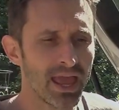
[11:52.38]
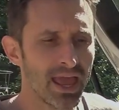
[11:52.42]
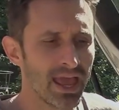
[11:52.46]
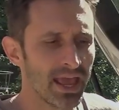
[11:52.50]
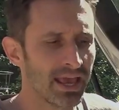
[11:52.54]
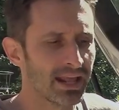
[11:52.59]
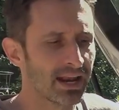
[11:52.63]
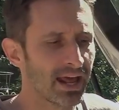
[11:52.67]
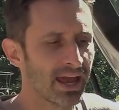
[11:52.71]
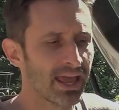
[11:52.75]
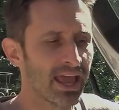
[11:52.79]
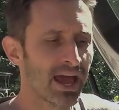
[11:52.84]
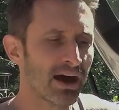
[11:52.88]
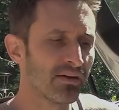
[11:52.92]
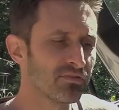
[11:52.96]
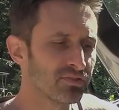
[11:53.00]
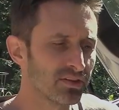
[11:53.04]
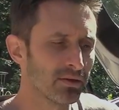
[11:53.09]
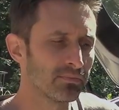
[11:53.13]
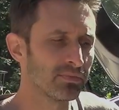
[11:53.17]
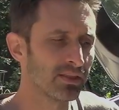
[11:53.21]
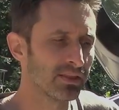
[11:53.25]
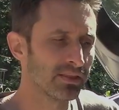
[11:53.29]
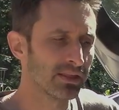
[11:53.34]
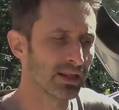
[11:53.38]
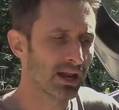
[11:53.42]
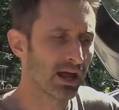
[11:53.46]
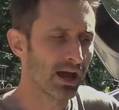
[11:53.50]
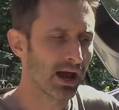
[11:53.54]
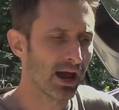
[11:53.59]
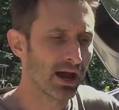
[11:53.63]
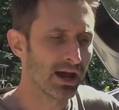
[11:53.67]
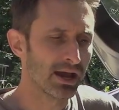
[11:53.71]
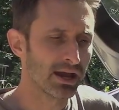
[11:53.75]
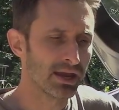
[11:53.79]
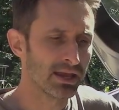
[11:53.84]
and I have something that
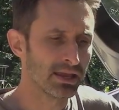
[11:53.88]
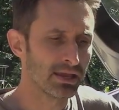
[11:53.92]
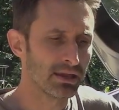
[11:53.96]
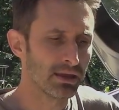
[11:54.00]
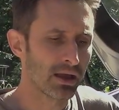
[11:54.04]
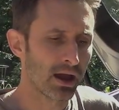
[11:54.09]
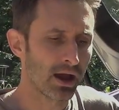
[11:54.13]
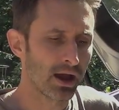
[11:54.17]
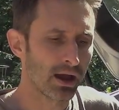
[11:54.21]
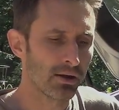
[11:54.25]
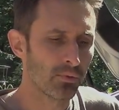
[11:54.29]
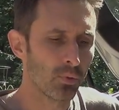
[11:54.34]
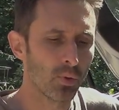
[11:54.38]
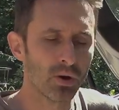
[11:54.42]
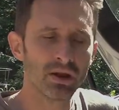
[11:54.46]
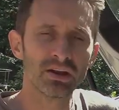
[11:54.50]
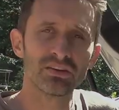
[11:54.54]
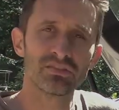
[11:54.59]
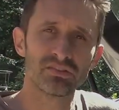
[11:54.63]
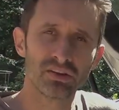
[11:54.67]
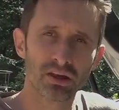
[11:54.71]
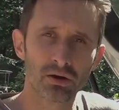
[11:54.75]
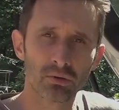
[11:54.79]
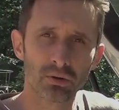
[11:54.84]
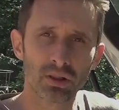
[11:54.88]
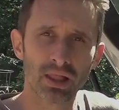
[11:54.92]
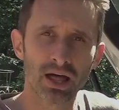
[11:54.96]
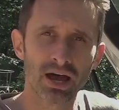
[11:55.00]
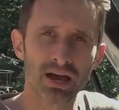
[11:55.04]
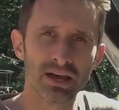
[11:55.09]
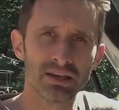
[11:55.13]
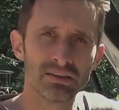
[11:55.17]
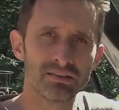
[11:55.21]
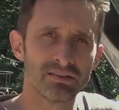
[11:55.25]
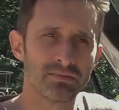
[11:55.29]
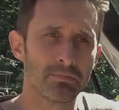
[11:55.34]
I, I want to
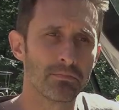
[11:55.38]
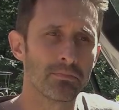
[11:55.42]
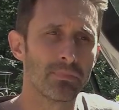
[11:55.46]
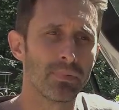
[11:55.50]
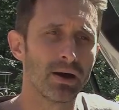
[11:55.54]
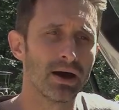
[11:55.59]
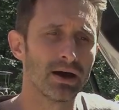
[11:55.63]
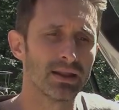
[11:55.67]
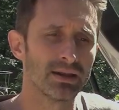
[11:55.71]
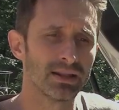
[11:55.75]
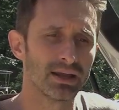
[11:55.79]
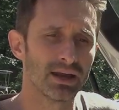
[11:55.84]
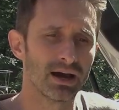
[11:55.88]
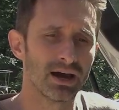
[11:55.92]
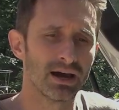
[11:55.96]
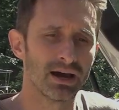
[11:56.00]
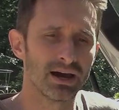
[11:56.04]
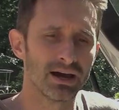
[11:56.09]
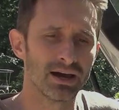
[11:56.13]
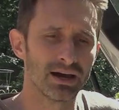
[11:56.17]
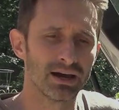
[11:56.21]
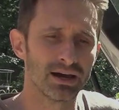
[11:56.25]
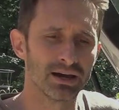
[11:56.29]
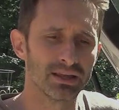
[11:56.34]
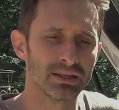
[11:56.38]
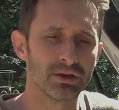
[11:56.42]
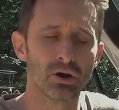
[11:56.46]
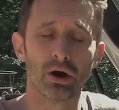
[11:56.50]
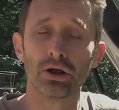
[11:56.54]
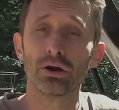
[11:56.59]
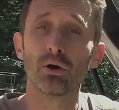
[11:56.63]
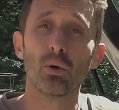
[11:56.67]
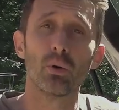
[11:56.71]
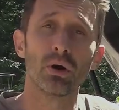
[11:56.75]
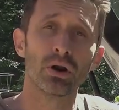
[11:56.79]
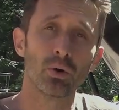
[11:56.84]
sterilize, but, uh, you know, I
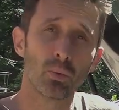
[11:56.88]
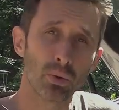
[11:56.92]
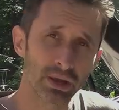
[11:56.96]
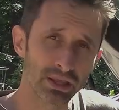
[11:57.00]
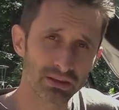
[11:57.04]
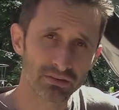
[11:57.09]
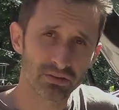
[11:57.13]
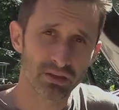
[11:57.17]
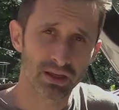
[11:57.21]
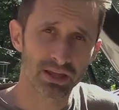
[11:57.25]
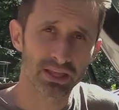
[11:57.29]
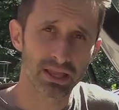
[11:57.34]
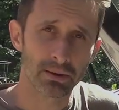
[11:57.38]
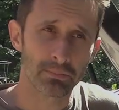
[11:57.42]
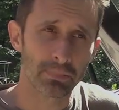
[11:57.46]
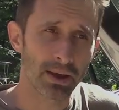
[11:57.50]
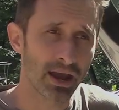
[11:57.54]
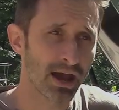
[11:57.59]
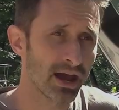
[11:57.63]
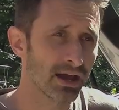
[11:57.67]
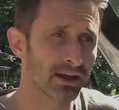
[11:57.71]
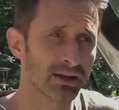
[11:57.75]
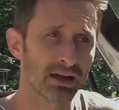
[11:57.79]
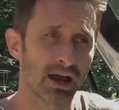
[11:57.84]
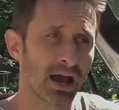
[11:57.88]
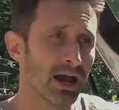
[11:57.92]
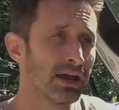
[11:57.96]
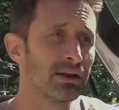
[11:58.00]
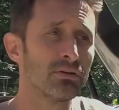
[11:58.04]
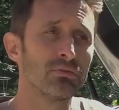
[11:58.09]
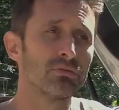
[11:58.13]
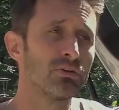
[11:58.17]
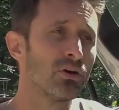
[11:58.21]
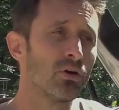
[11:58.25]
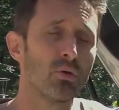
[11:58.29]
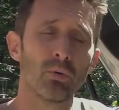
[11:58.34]
don't want to wait till I get back, I
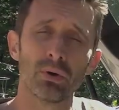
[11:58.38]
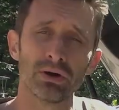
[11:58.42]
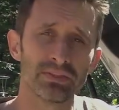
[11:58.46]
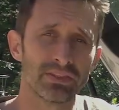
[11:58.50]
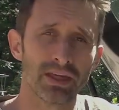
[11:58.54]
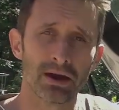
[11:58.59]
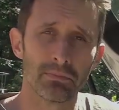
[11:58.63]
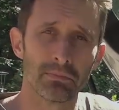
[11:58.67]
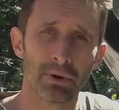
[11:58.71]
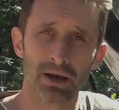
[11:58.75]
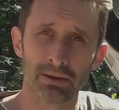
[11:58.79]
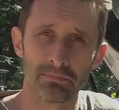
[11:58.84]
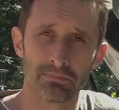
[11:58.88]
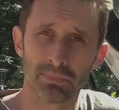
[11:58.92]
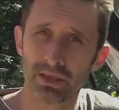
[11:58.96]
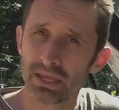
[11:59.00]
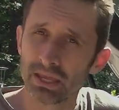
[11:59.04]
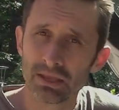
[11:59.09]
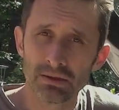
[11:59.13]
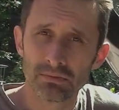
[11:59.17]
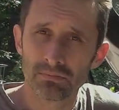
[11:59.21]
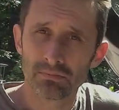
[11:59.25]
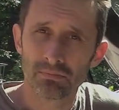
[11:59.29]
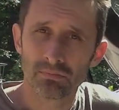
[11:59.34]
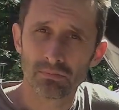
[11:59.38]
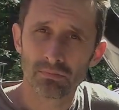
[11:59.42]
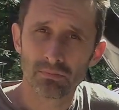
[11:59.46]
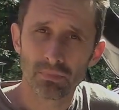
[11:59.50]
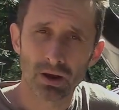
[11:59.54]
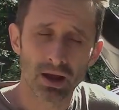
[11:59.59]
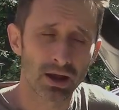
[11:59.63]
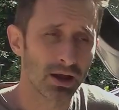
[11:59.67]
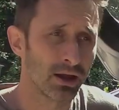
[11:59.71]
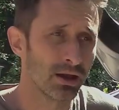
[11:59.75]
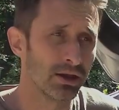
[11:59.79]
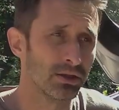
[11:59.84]
don't know what that might be
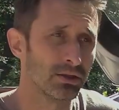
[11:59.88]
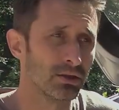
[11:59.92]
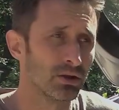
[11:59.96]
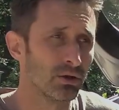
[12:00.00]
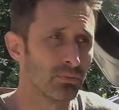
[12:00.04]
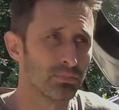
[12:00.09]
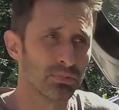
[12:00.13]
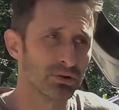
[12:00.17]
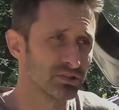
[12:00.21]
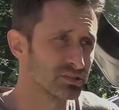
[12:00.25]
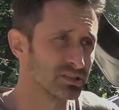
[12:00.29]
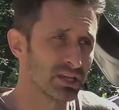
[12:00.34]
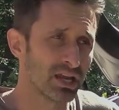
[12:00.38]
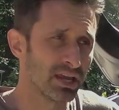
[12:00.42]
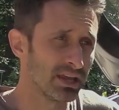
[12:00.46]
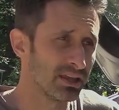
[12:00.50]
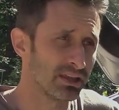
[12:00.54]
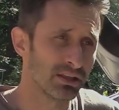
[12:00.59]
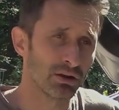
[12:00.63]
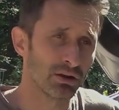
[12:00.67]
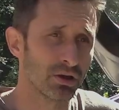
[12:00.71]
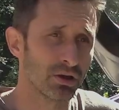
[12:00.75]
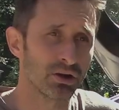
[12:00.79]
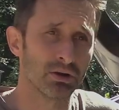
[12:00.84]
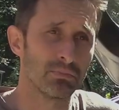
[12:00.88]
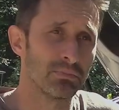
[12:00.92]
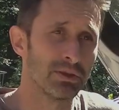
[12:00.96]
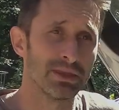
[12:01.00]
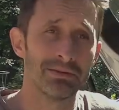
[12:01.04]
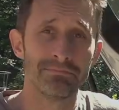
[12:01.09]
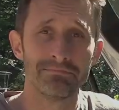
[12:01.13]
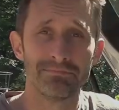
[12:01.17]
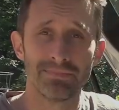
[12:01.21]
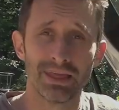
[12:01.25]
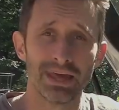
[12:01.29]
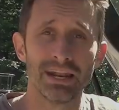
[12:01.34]
uh, you know, per se. You could be
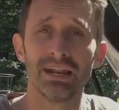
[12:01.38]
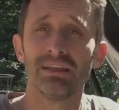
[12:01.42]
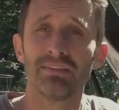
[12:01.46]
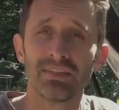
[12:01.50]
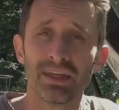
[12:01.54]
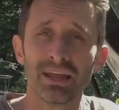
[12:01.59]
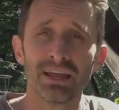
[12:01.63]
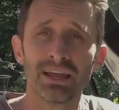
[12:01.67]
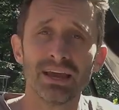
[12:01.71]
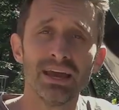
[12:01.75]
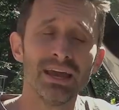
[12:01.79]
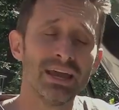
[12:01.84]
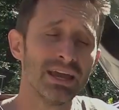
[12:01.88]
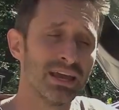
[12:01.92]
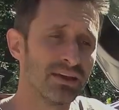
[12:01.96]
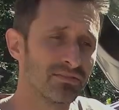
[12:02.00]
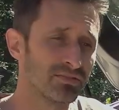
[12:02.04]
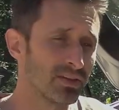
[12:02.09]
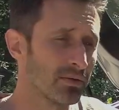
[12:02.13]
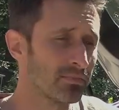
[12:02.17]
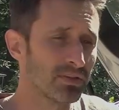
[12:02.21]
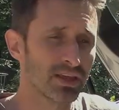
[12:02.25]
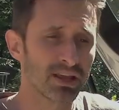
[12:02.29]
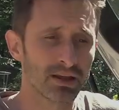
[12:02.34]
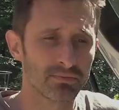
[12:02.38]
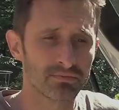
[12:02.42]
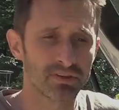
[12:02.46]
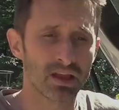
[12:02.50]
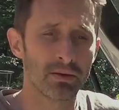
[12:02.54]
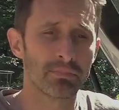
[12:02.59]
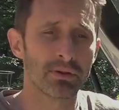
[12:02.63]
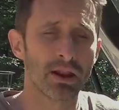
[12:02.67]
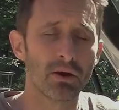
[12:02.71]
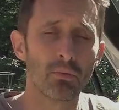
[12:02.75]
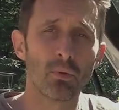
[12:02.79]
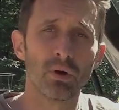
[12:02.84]
anything. If something comes
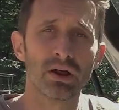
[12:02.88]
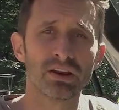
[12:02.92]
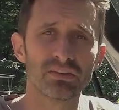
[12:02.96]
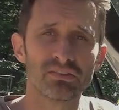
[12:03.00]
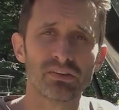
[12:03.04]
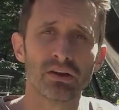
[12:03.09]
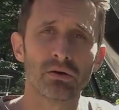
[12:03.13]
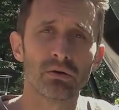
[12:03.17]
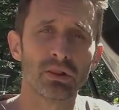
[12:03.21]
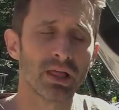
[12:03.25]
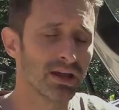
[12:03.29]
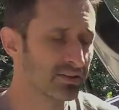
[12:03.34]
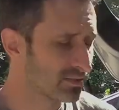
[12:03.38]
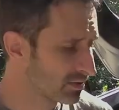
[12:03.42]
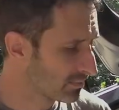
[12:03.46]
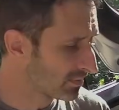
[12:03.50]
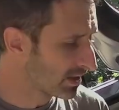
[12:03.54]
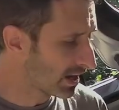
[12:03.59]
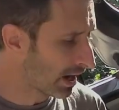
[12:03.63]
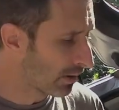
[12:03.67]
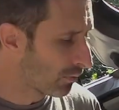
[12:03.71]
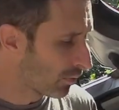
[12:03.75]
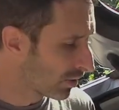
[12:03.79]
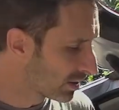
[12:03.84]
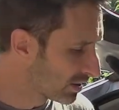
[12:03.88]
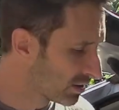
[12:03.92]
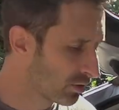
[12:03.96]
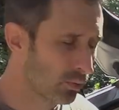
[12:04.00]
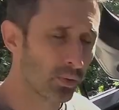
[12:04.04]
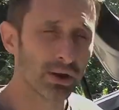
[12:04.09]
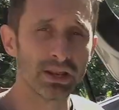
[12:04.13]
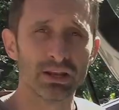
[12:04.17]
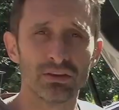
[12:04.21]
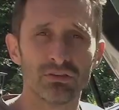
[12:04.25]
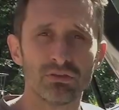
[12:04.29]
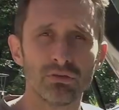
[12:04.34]
up and I want to sterilize something, I wanted a
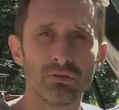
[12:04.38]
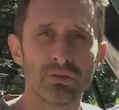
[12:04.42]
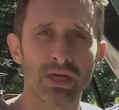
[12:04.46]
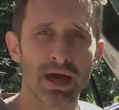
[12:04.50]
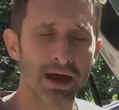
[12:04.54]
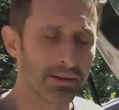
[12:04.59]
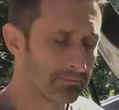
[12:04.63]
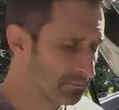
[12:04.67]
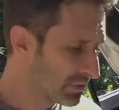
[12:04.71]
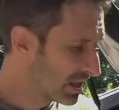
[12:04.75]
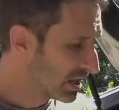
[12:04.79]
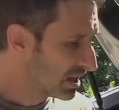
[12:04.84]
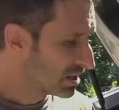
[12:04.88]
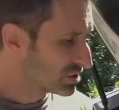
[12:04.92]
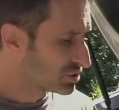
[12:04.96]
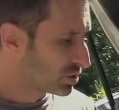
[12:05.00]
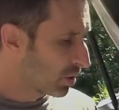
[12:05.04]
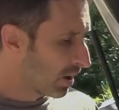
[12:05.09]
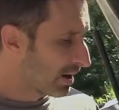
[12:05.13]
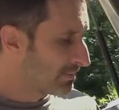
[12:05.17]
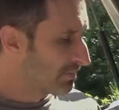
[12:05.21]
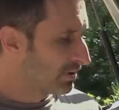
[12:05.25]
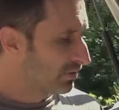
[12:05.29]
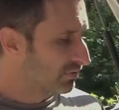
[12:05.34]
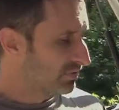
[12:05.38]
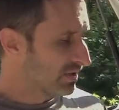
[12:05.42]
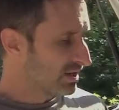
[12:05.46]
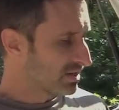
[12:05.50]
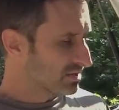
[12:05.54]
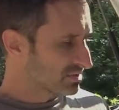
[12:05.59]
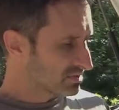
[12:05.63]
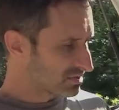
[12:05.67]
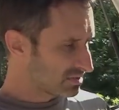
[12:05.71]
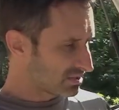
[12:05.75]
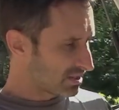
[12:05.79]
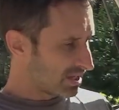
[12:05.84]
way to do that. So I built
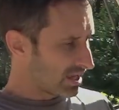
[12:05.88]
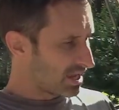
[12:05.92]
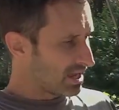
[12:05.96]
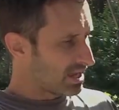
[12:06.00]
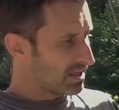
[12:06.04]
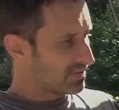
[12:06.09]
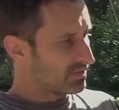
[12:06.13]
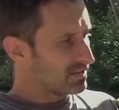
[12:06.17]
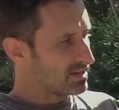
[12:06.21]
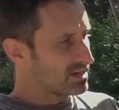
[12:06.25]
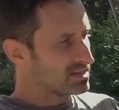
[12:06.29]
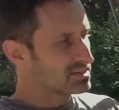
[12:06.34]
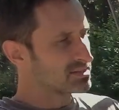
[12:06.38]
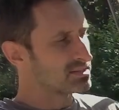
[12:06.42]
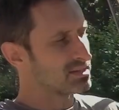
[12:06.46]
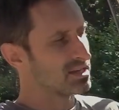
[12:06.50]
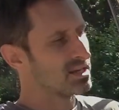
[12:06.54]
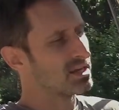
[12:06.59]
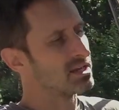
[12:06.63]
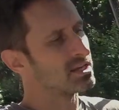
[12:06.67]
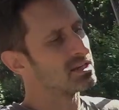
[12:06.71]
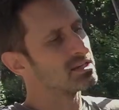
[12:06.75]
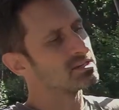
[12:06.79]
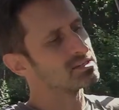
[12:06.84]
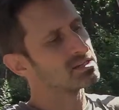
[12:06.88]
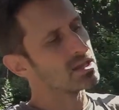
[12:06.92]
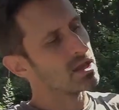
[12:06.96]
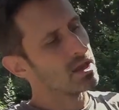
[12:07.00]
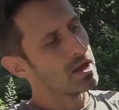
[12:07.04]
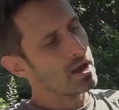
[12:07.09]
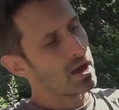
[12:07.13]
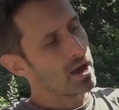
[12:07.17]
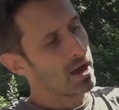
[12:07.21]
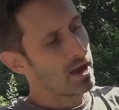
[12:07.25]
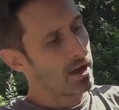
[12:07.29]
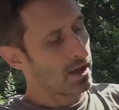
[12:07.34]
this, and this is
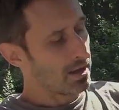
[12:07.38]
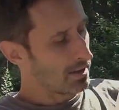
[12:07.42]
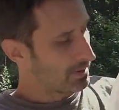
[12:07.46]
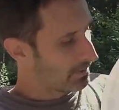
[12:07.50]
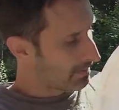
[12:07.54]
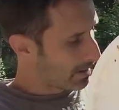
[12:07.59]
uh,